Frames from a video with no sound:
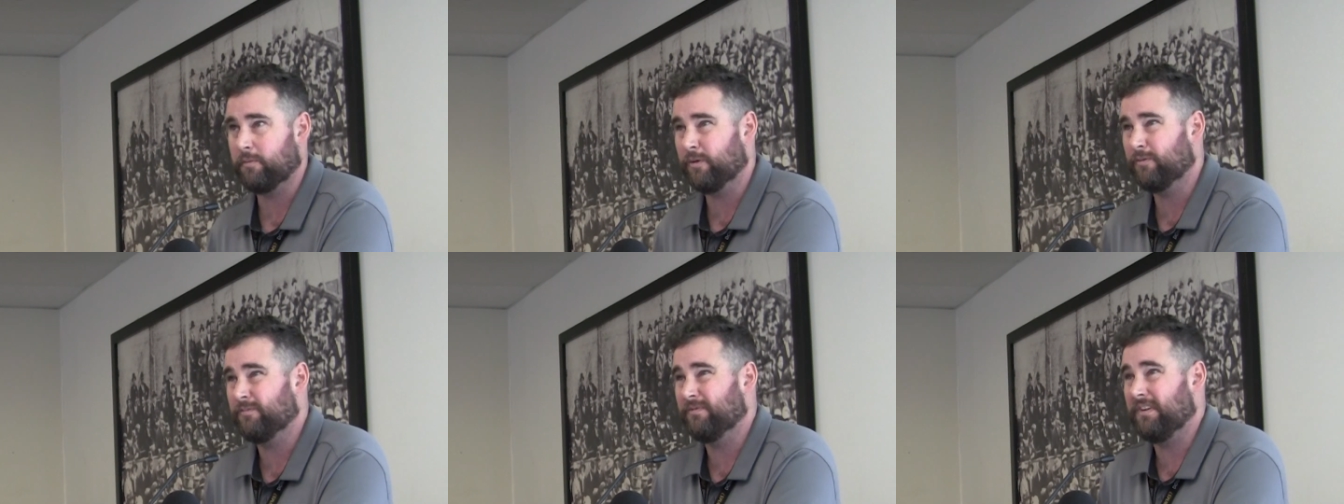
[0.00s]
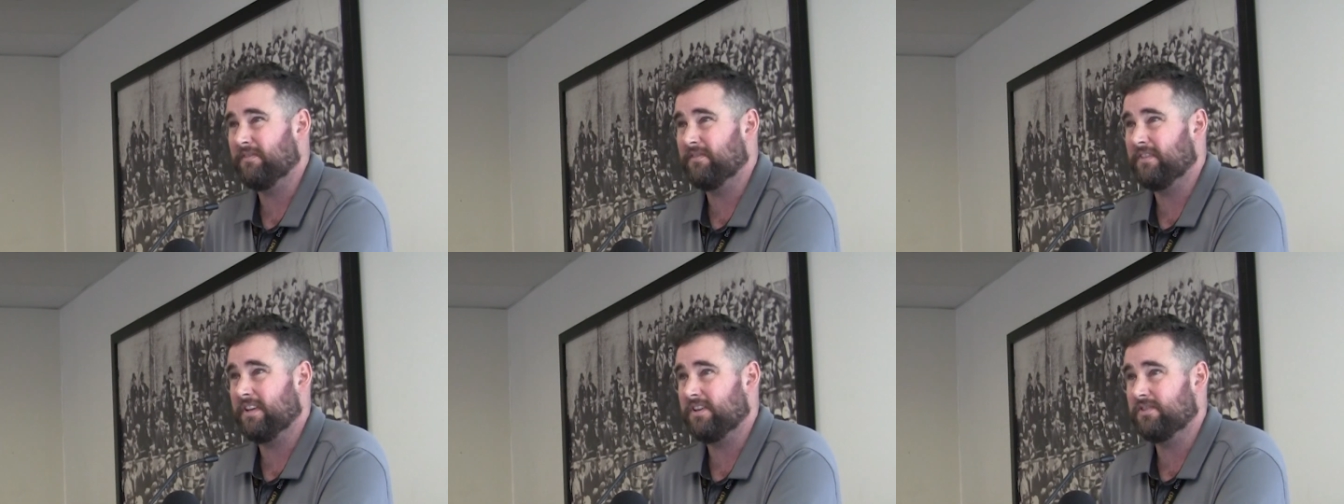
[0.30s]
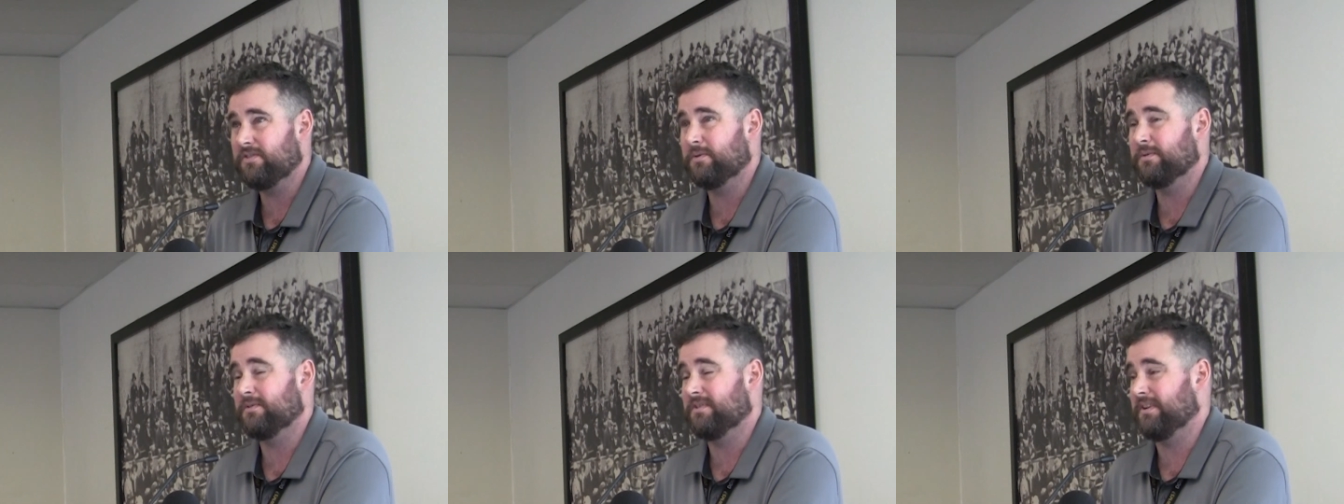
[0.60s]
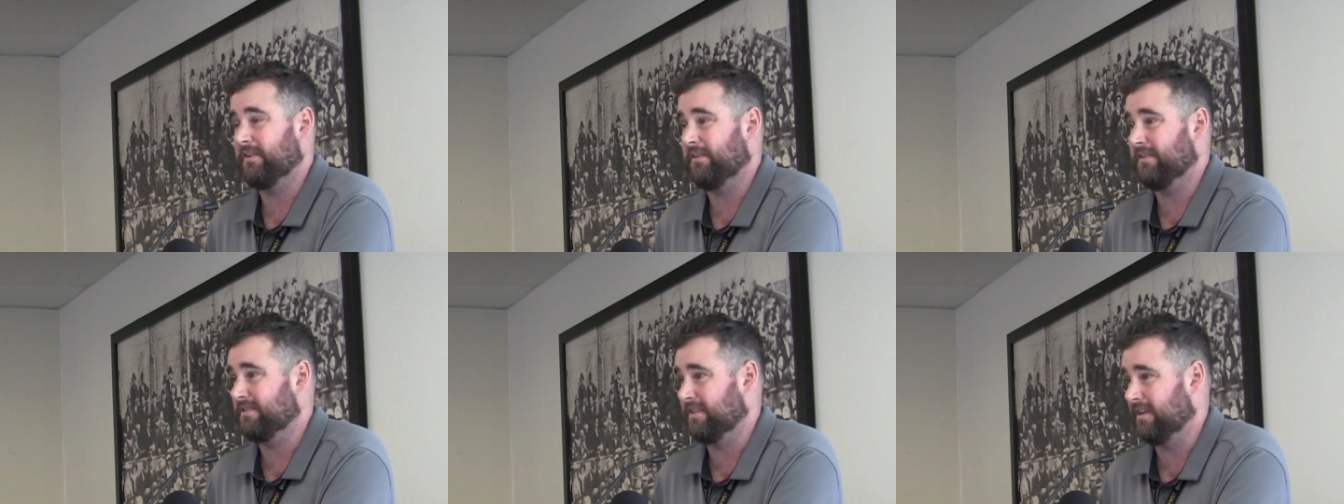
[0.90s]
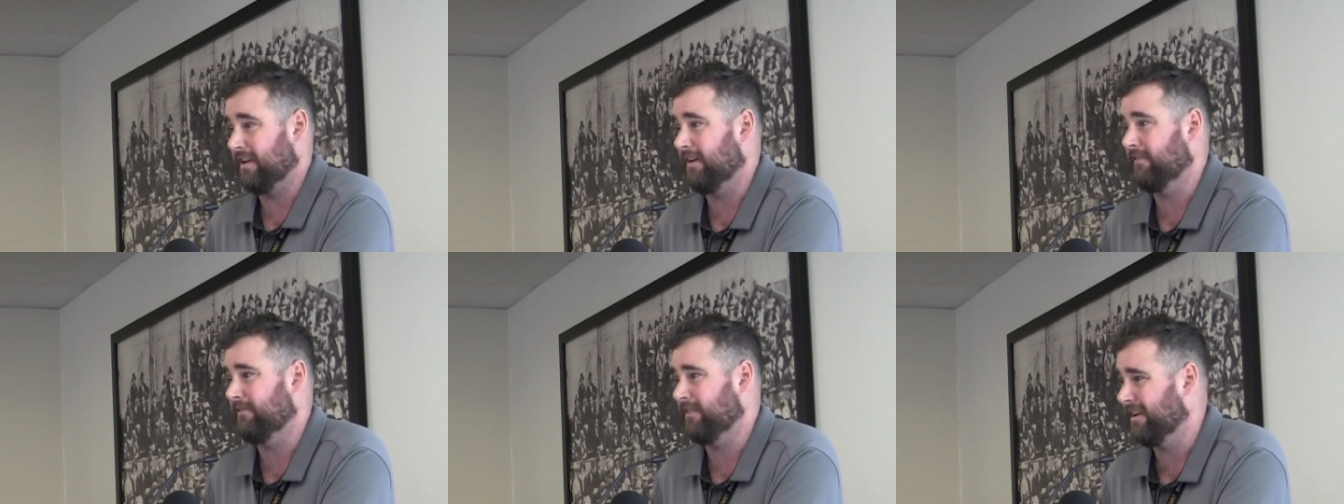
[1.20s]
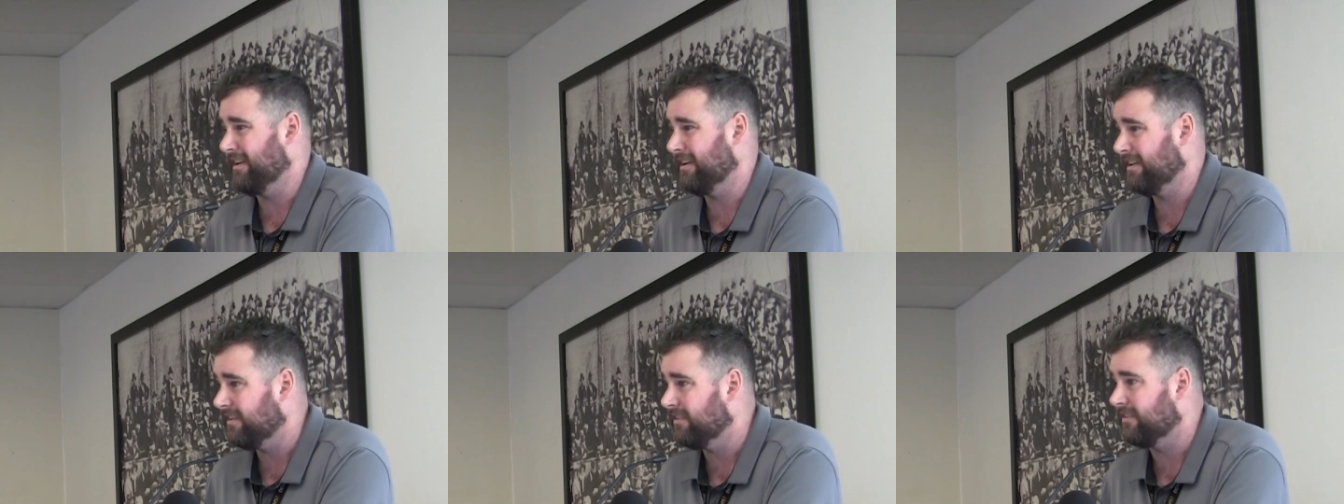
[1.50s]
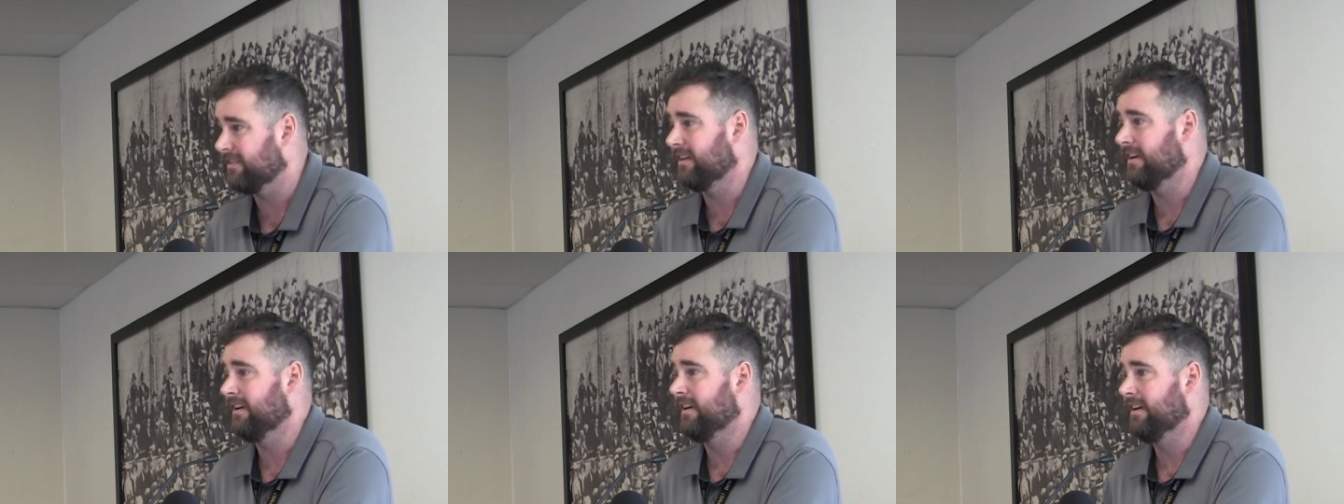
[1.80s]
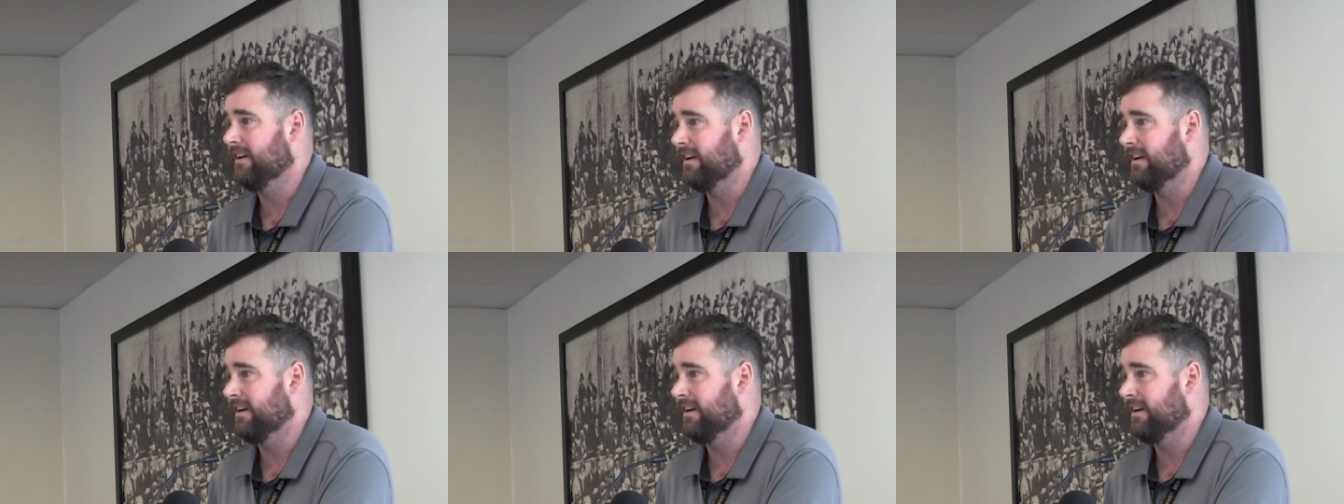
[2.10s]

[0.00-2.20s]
Well, if the issue is serious enough, yeah, it is.